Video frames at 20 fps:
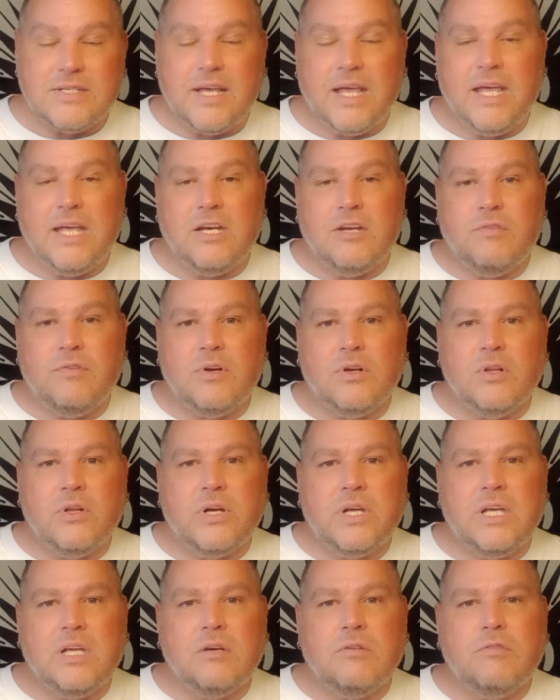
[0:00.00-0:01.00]
And if you're
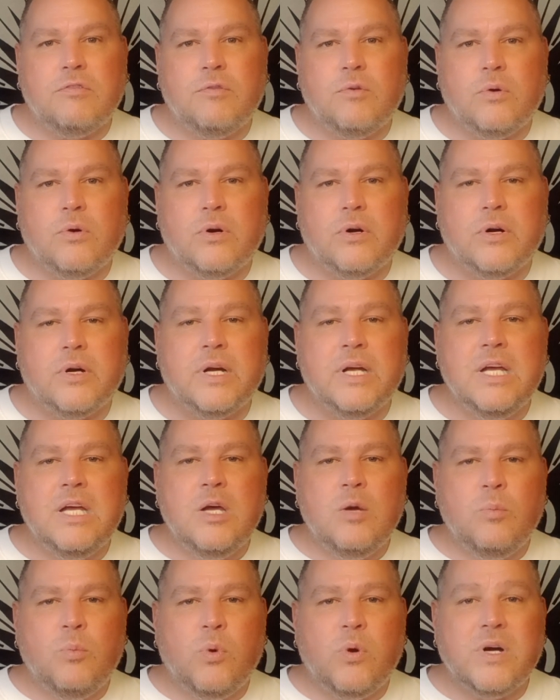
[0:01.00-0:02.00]
looking for
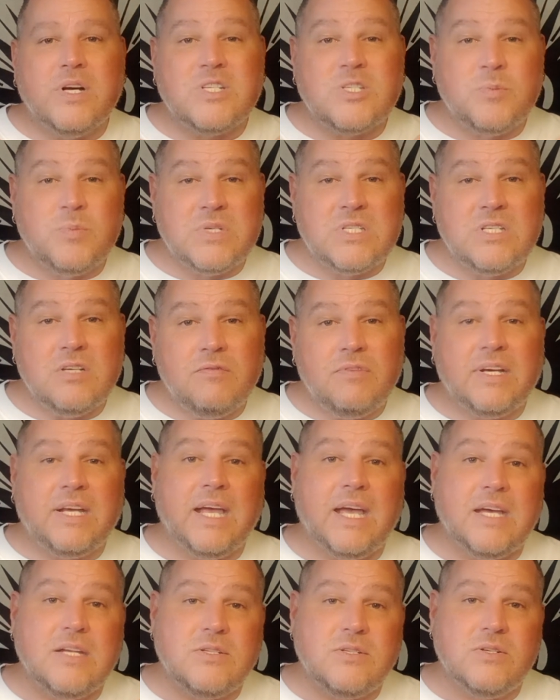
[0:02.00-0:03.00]
more specific
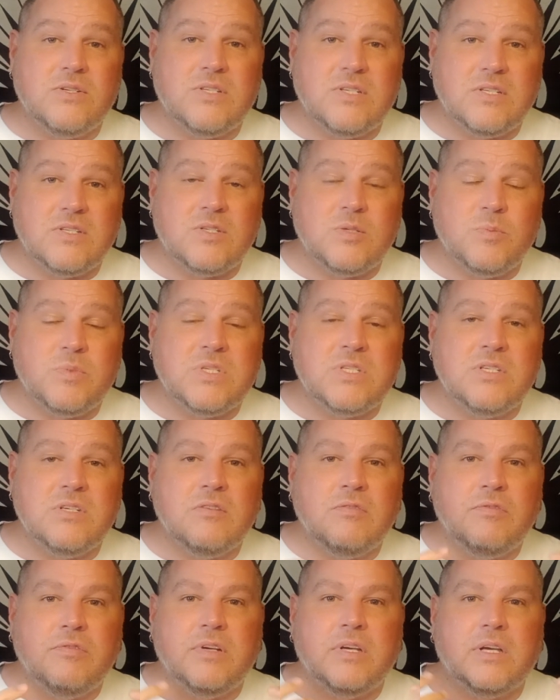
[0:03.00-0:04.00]
answers and
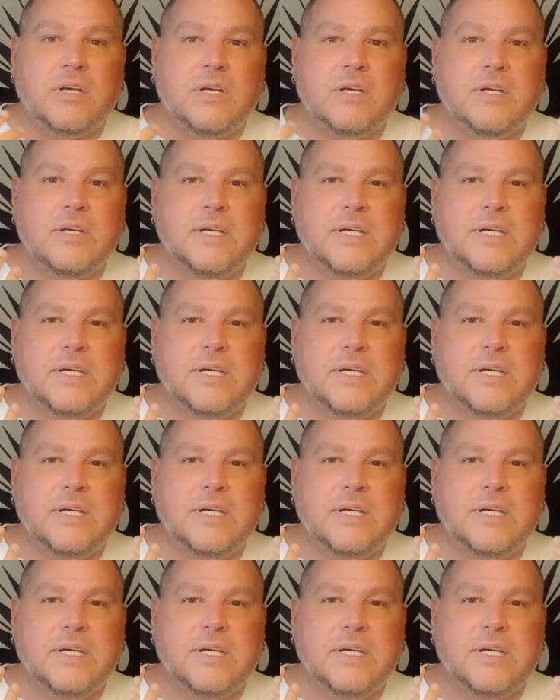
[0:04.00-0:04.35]
specific